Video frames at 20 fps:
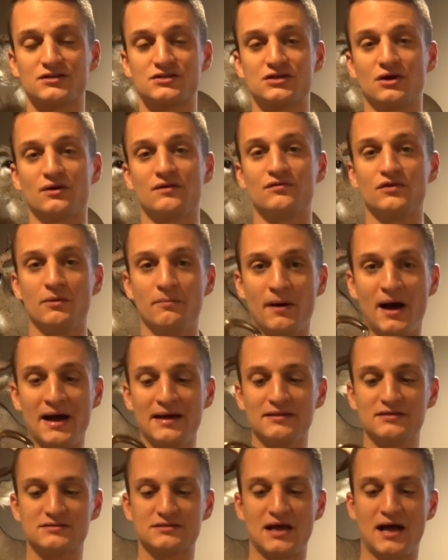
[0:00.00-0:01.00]
So if you
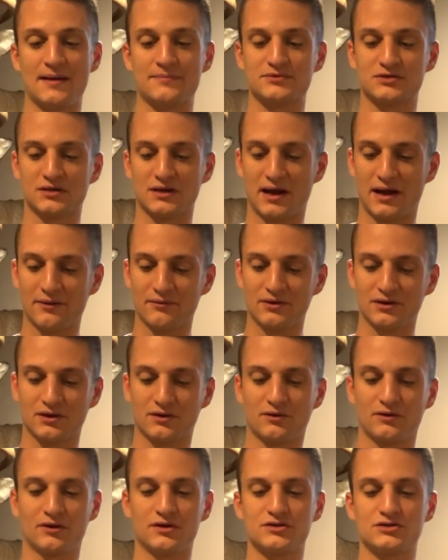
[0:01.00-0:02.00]
buy this option, I would
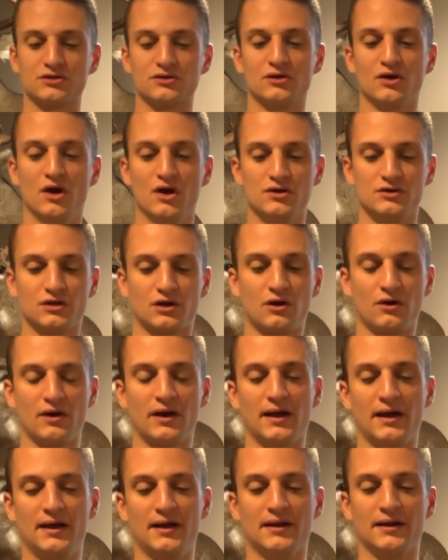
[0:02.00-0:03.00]
encourage you to go
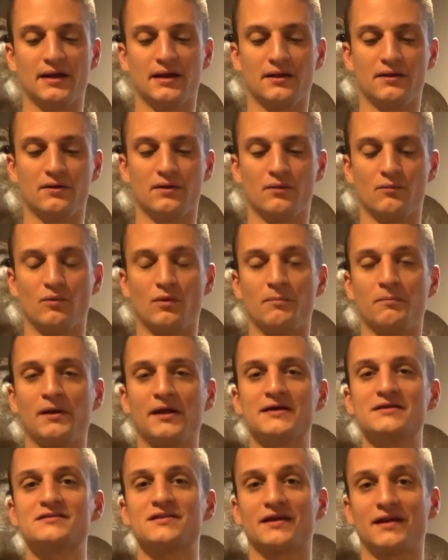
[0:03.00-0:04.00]
ahead and
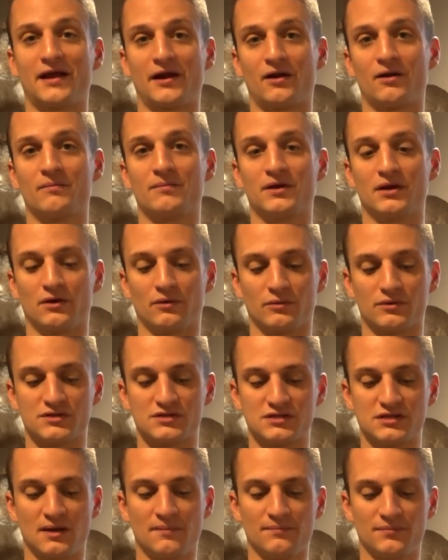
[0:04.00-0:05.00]
replace the carabiner with
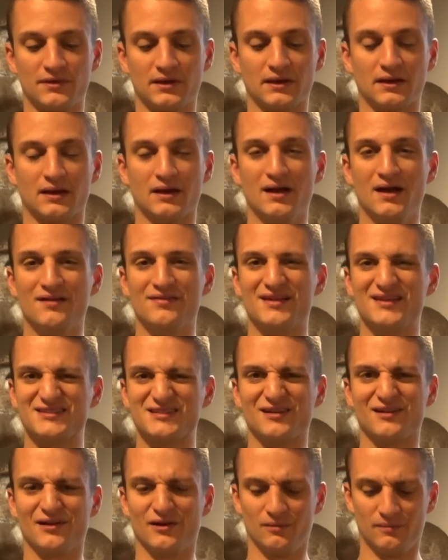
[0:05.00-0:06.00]
something that's
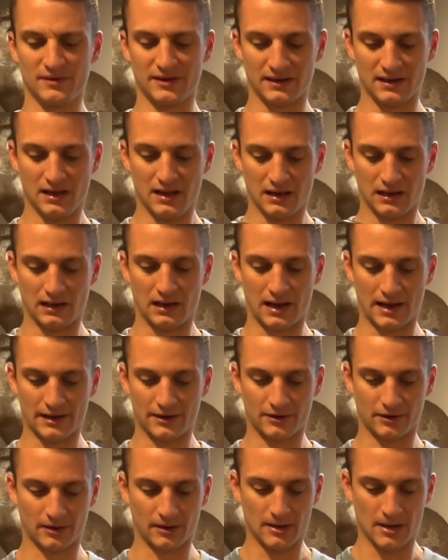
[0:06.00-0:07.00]
a little bit
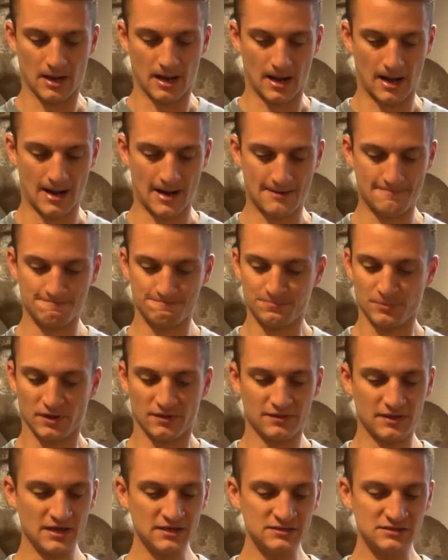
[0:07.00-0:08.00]
lighter.
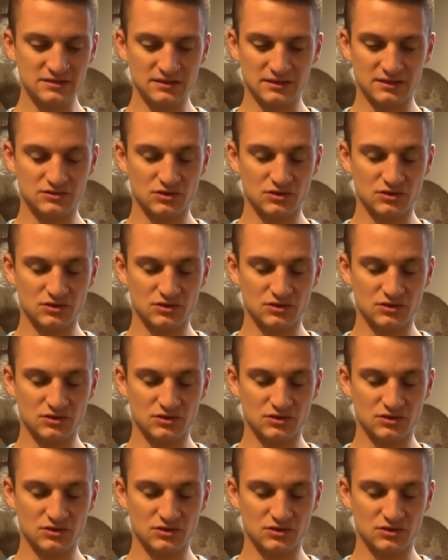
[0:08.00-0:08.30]
This is